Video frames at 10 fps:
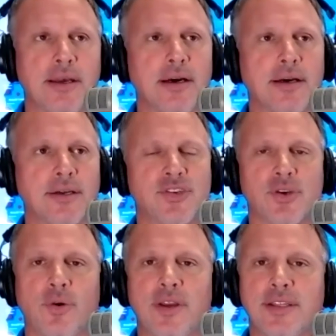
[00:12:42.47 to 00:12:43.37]

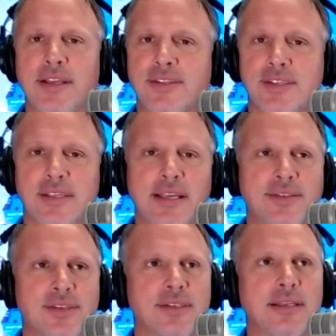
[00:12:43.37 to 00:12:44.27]
So
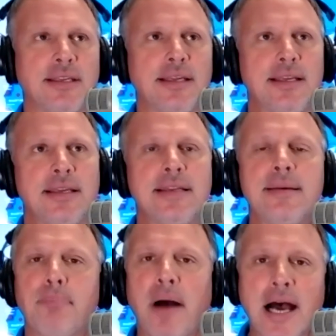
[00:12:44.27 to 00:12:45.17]
it's an
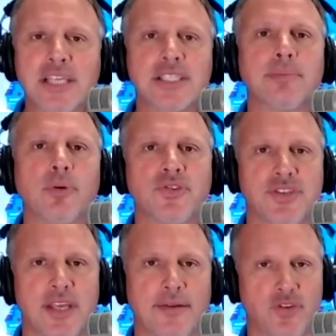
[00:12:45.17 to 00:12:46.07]
impossible
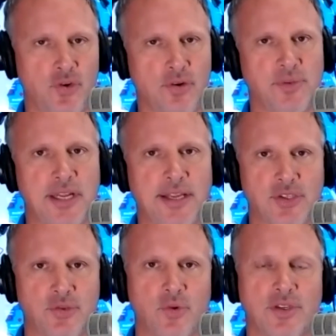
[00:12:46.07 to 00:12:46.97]
set of
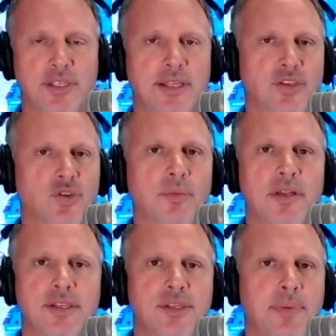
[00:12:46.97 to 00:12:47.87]
circumstances, Rusty, that so many
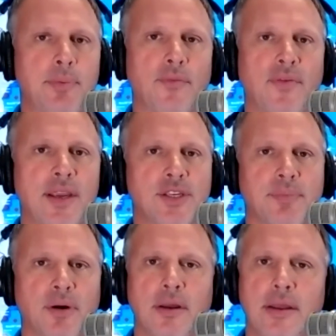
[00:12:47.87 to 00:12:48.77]
of these people face.
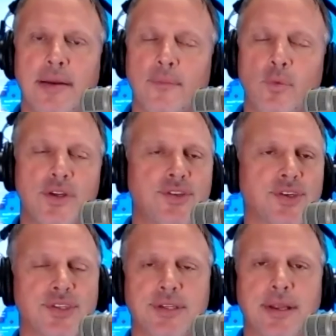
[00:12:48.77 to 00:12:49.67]
But we
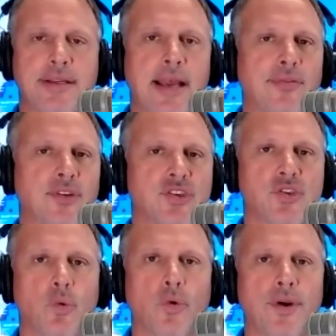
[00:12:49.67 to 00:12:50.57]
just had gotten this
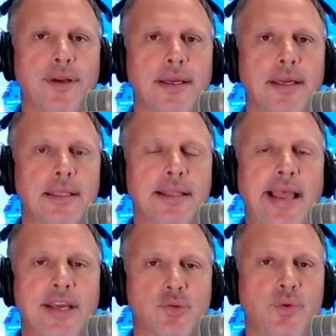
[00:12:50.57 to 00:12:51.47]
story
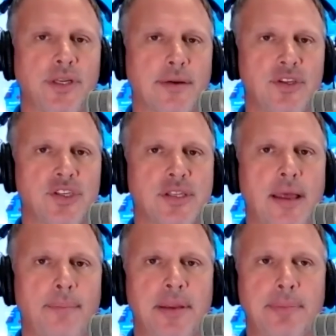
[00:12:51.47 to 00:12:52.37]
last week of these
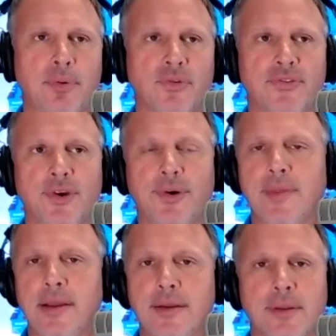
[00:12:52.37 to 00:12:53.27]
10 people. So
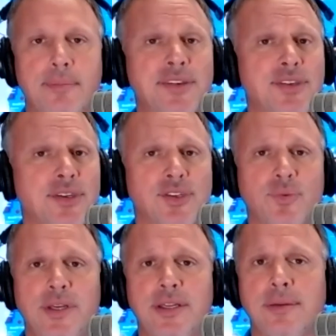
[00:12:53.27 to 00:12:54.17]
the message is
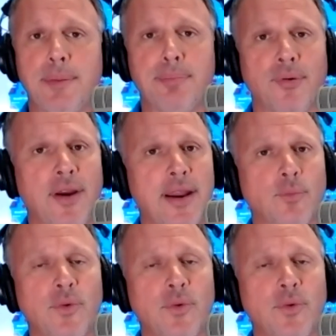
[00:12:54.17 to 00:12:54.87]
we need to be praying.